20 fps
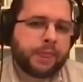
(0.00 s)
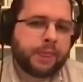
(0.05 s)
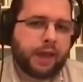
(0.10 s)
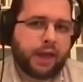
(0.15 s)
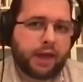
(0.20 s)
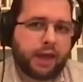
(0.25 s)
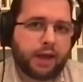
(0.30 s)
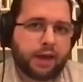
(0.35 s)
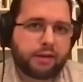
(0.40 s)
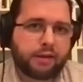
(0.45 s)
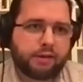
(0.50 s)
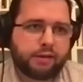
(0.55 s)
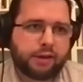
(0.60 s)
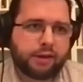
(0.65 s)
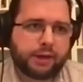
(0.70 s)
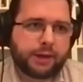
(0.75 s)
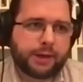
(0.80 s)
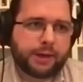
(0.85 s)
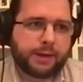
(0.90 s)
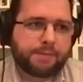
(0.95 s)
and
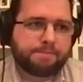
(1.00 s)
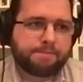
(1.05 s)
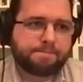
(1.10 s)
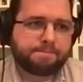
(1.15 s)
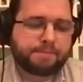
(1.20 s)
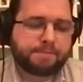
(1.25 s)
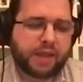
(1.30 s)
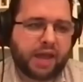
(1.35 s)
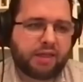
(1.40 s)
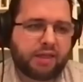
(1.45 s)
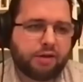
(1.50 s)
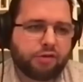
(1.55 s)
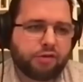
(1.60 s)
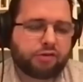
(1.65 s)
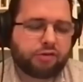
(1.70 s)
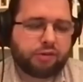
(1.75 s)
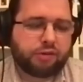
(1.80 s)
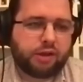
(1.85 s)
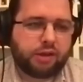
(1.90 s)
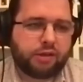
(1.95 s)
um, and
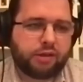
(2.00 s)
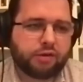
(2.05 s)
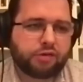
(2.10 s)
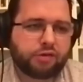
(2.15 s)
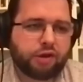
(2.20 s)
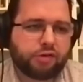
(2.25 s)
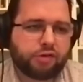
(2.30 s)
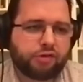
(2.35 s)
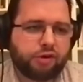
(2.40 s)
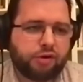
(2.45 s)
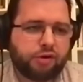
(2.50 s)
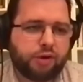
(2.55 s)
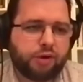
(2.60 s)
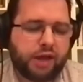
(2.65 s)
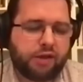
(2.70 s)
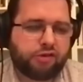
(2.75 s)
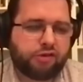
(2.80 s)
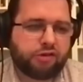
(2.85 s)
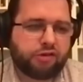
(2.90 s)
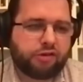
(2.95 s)
there's there's also
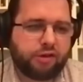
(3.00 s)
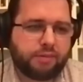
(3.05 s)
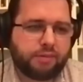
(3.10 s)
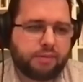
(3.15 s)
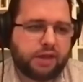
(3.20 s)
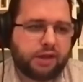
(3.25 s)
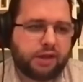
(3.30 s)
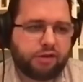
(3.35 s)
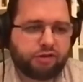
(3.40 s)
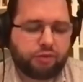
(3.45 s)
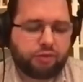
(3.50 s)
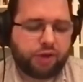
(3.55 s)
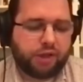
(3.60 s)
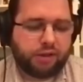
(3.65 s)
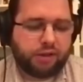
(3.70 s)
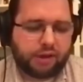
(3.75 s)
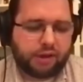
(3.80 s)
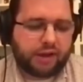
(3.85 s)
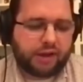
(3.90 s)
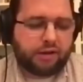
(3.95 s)
a just diminished
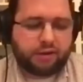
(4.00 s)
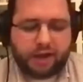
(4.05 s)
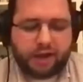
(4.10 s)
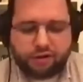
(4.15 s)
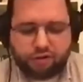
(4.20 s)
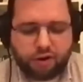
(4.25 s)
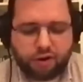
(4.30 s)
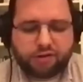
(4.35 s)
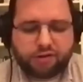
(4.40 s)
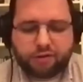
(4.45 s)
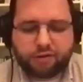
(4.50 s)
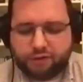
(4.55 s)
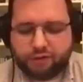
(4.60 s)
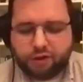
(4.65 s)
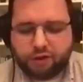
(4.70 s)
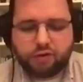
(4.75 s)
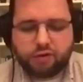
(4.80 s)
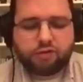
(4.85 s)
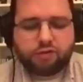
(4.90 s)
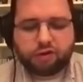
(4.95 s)
we I, I trace a
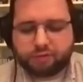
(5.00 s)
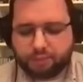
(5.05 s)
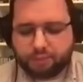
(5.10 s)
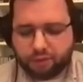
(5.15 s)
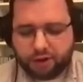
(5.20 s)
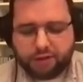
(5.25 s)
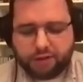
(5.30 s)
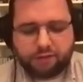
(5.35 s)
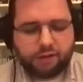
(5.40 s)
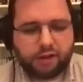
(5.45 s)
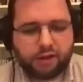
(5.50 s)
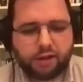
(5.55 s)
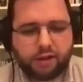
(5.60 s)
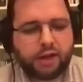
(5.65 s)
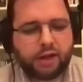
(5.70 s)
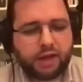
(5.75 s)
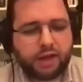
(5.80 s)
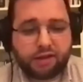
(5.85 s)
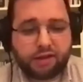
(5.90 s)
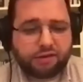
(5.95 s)
few just briefly
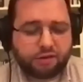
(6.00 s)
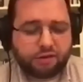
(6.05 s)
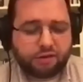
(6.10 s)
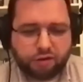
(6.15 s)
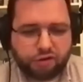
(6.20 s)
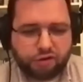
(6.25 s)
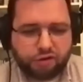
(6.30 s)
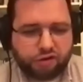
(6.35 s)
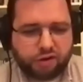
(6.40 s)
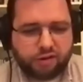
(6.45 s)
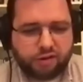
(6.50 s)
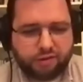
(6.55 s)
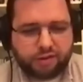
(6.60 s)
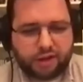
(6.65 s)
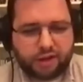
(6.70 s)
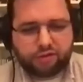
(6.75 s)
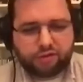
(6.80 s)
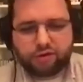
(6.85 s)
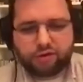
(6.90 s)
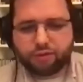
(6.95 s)
institutions
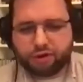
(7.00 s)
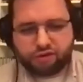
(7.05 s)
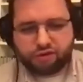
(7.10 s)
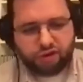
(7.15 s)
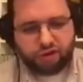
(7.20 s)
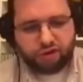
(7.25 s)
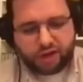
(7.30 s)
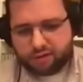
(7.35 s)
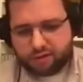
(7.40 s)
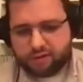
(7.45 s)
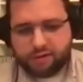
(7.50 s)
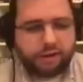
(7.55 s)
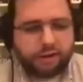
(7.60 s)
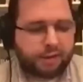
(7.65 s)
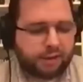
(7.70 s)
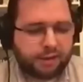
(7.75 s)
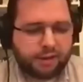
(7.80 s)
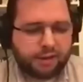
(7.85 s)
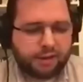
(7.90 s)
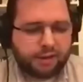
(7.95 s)
that sort of reject
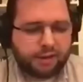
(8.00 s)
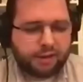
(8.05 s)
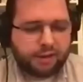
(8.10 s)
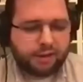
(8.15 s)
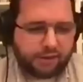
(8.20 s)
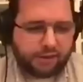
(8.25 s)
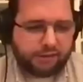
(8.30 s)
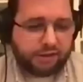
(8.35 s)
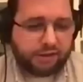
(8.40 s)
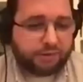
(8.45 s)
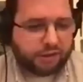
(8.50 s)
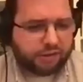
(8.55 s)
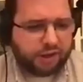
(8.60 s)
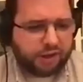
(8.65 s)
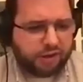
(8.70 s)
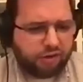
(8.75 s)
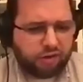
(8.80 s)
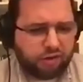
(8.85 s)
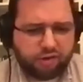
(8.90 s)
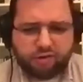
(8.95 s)
uh,
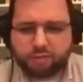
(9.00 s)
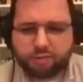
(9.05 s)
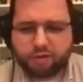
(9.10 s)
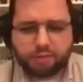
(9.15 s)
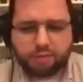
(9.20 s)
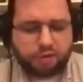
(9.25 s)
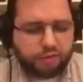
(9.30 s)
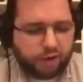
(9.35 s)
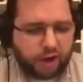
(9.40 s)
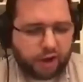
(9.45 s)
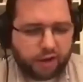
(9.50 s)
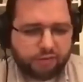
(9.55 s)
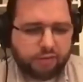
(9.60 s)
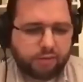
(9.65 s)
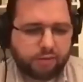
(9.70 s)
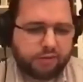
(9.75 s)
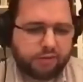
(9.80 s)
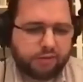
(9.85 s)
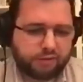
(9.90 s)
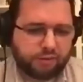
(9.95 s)
dispensationalism or move on
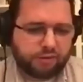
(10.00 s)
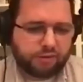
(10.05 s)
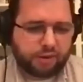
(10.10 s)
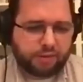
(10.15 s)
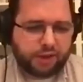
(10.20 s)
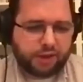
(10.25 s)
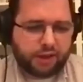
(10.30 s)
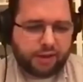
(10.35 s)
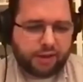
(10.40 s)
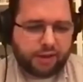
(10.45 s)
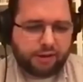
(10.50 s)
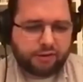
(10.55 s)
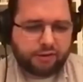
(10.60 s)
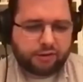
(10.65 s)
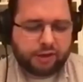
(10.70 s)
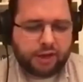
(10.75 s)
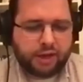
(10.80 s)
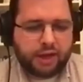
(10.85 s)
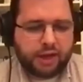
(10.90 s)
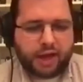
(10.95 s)
from it from something else.
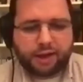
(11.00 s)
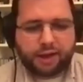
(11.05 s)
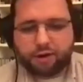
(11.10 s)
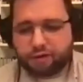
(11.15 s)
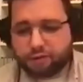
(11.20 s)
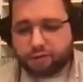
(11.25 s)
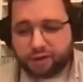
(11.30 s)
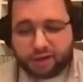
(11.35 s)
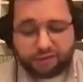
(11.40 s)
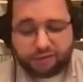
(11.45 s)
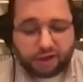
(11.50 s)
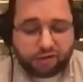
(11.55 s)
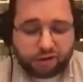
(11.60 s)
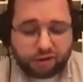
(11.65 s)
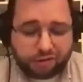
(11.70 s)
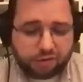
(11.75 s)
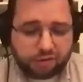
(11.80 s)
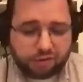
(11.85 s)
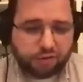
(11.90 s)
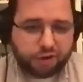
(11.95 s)
I go to an
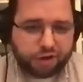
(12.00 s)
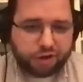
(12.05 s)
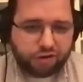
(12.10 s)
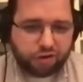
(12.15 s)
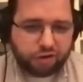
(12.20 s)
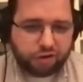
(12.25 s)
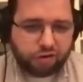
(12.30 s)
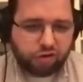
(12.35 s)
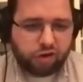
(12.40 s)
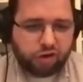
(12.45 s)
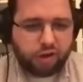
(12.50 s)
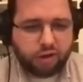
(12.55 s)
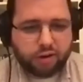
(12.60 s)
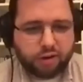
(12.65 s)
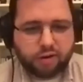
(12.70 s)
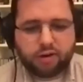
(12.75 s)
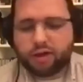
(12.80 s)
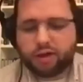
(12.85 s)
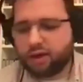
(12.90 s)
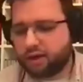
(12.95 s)
evangelical free church
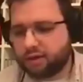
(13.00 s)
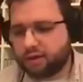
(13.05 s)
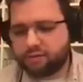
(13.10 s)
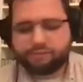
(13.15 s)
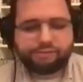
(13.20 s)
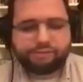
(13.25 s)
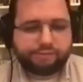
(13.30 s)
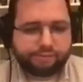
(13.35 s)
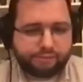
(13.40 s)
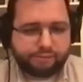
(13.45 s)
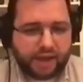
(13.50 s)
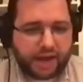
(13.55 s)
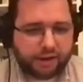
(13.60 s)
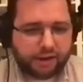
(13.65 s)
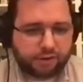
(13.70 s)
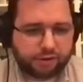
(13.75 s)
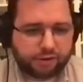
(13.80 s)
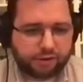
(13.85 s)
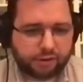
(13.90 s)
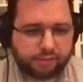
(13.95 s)
here in
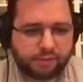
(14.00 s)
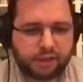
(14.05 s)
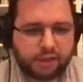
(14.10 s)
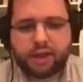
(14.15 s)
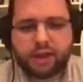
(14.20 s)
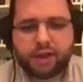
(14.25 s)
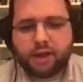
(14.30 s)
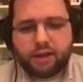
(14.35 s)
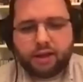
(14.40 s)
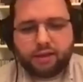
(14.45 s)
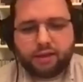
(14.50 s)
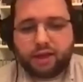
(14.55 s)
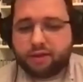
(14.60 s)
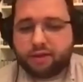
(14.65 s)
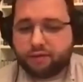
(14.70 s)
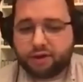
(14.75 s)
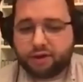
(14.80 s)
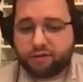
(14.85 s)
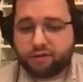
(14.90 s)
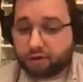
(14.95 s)
Madison. The
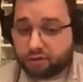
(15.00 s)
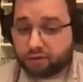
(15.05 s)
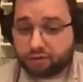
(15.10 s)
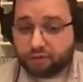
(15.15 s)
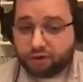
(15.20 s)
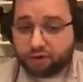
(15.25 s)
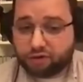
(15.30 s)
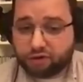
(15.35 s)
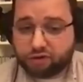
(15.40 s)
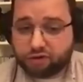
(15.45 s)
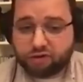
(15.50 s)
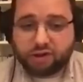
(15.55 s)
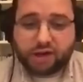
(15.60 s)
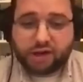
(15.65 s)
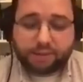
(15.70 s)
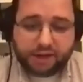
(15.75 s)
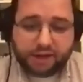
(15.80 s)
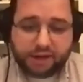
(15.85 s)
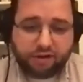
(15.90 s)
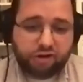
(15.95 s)
evangelical free church
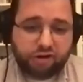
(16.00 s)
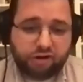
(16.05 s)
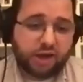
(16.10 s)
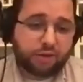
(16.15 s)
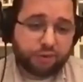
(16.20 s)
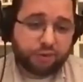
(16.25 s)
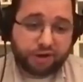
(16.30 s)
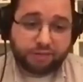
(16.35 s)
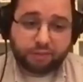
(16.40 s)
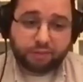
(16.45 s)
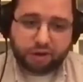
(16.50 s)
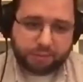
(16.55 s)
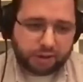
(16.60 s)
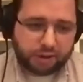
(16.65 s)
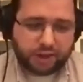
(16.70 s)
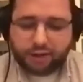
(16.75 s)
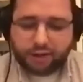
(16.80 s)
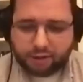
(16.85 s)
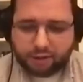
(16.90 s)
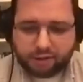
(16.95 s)
denomination got rid of
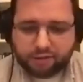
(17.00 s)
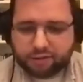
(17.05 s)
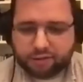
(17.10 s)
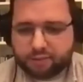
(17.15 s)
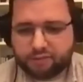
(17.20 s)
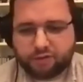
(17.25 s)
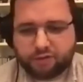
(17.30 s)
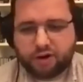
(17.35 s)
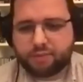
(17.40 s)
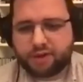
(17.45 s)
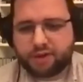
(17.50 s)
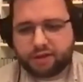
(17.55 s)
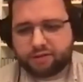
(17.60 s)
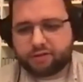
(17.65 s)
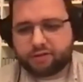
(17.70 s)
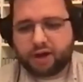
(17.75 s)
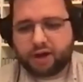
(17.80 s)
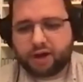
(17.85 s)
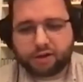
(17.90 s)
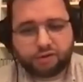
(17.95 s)
premillennialism from
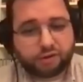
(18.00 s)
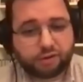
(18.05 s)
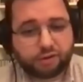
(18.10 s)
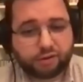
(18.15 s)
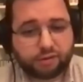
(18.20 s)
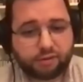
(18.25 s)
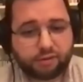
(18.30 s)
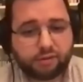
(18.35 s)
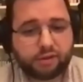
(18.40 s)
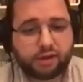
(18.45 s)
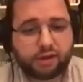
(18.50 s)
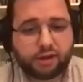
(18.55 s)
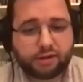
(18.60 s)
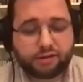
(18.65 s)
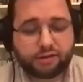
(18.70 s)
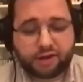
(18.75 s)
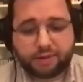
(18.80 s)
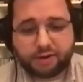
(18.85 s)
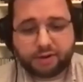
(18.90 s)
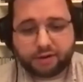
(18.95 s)
its doctrinal uh,
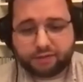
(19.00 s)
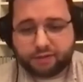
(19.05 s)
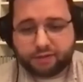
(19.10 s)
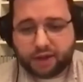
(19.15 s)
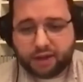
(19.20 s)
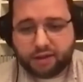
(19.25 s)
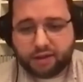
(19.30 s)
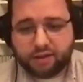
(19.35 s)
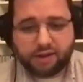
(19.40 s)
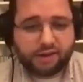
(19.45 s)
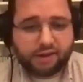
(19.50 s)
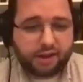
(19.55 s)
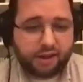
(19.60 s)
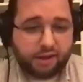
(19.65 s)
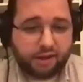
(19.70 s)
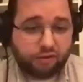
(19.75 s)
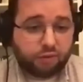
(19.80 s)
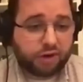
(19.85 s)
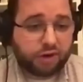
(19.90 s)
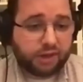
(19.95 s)
statement of faith in
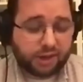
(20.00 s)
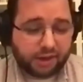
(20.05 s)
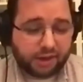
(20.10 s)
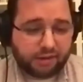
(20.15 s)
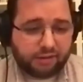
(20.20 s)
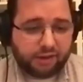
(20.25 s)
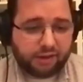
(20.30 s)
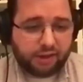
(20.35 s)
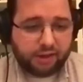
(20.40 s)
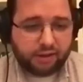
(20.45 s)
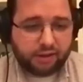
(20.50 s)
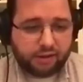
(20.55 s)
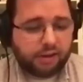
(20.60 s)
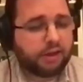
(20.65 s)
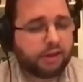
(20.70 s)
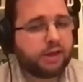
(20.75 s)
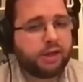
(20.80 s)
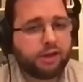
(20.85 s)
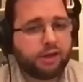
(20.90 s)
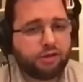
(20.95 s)
in 2019
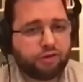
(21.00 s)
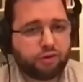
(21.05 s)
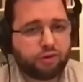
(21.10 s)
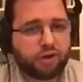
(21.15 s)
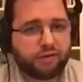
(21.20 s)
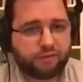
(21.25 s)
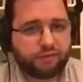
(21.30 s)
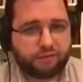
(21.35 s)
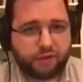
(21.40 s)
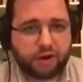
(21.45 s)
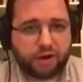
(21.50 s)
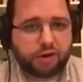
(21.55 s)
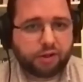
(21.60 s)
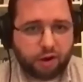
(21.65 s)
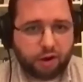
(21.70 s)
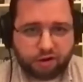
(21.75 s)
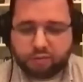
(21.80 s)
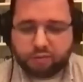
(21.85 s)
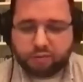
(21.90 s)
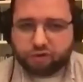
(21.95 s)
to a very
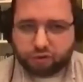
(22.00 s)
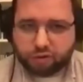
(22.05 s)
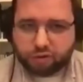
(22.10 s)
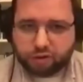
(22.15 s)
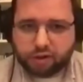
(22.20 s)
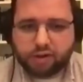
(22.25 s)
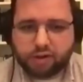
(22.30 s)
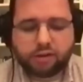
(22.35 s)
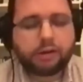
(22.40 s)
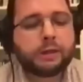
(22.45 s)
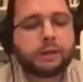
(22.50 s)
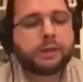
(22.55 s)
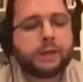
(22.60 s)
large majority.